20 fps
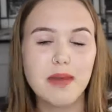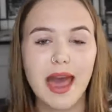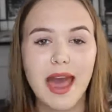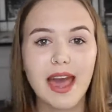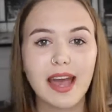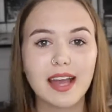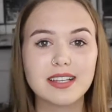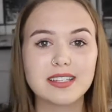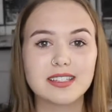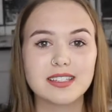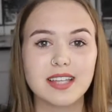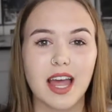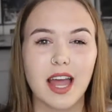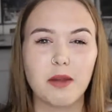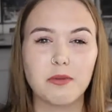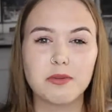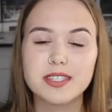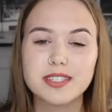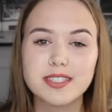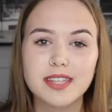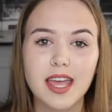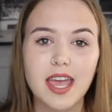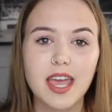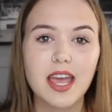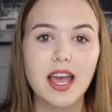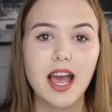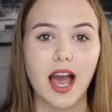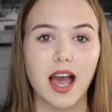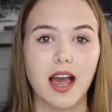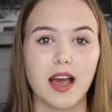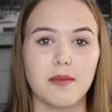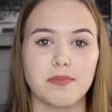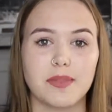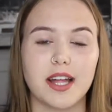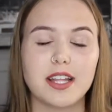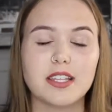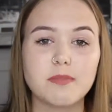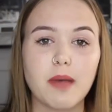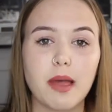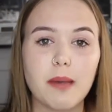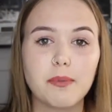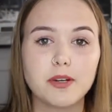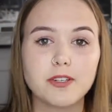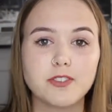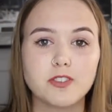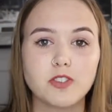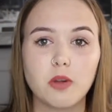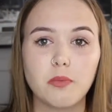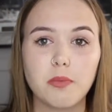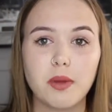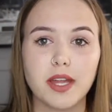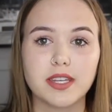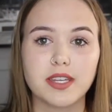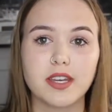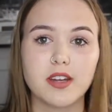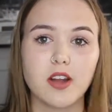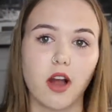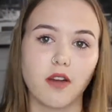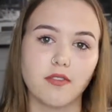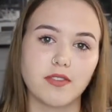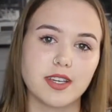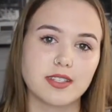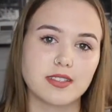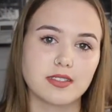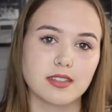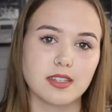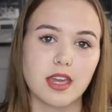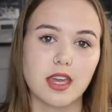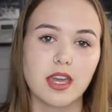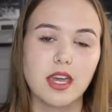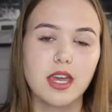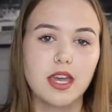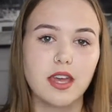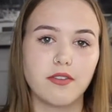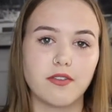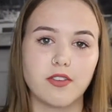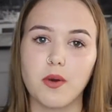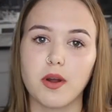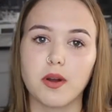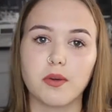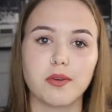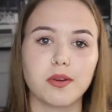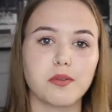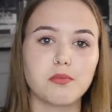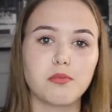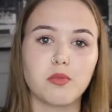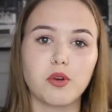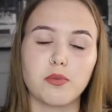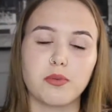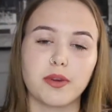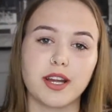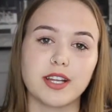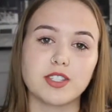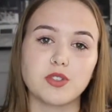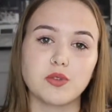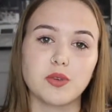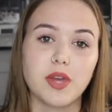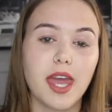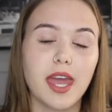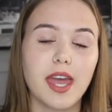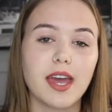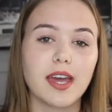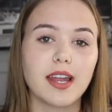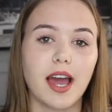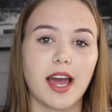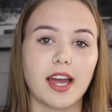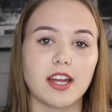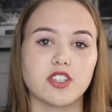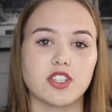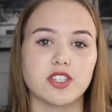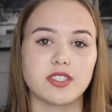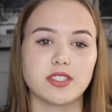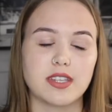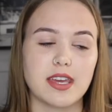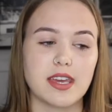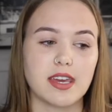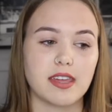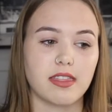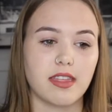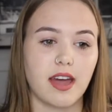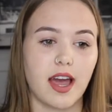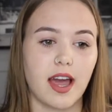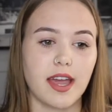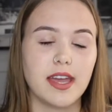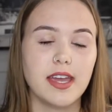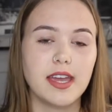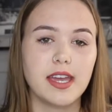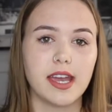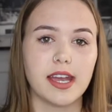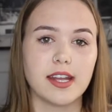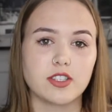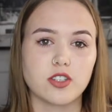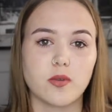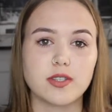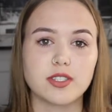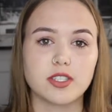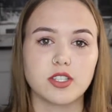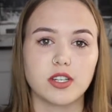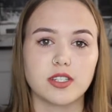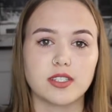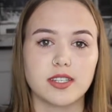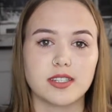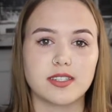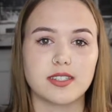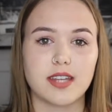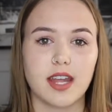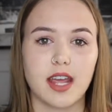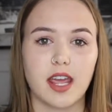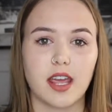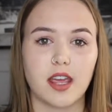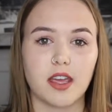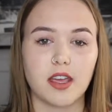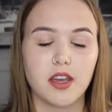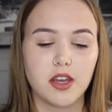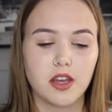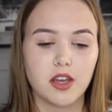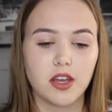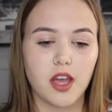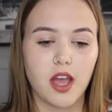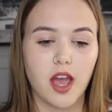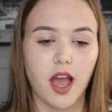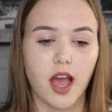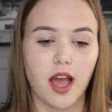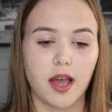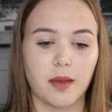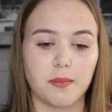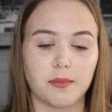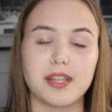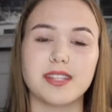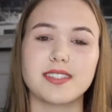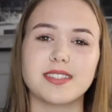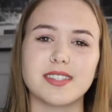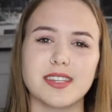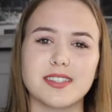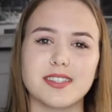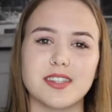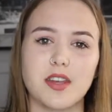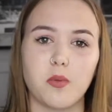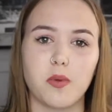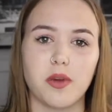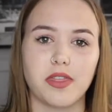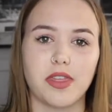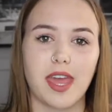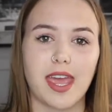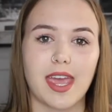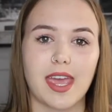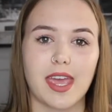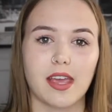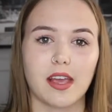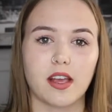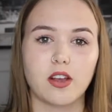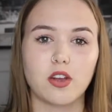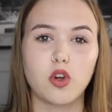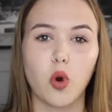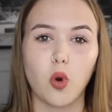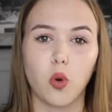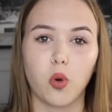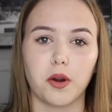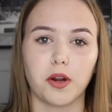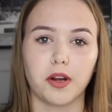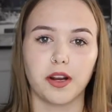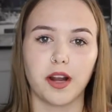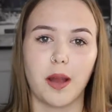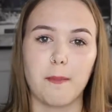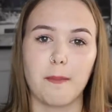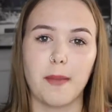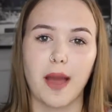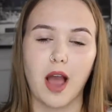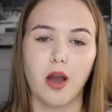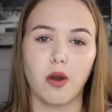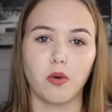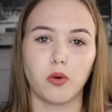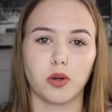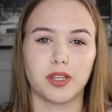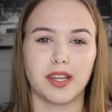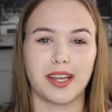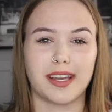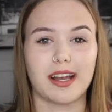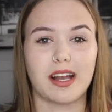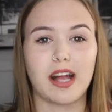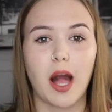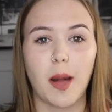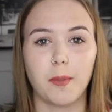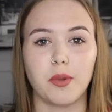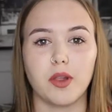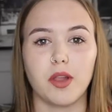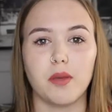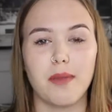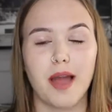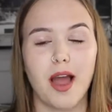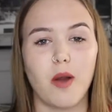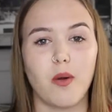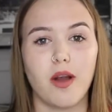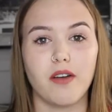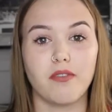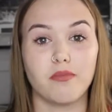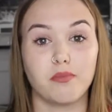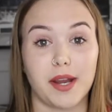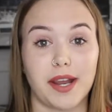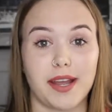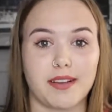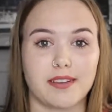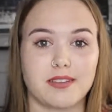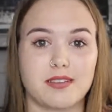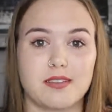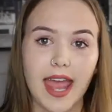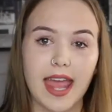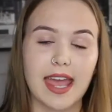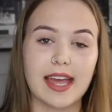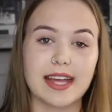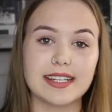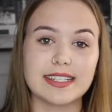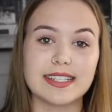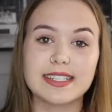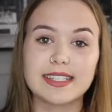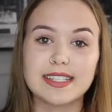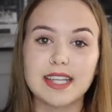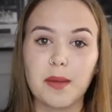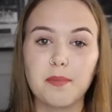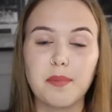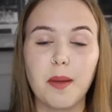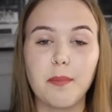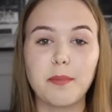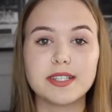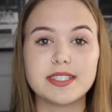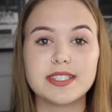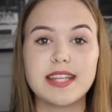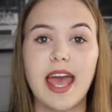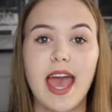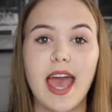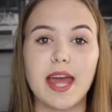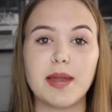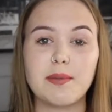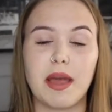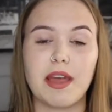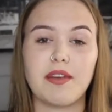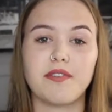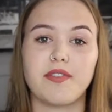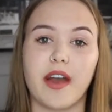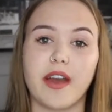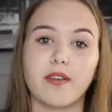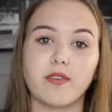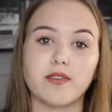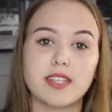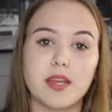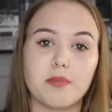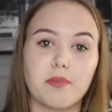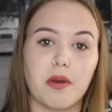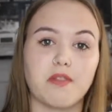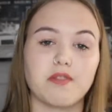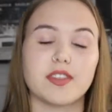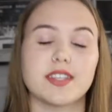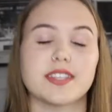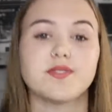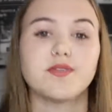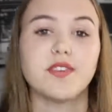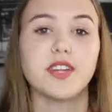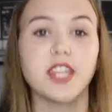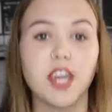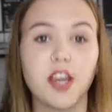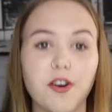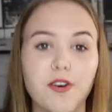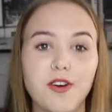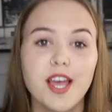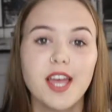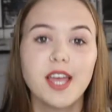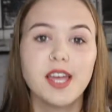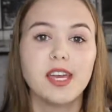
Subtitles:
max, I would say. That's my personal opinion. Obviously, if you want to work with more brands, you can. I just think that it's always good to stay consistent with a core amount or like a couple amount of brands. And tip number 10, my final tip of this video,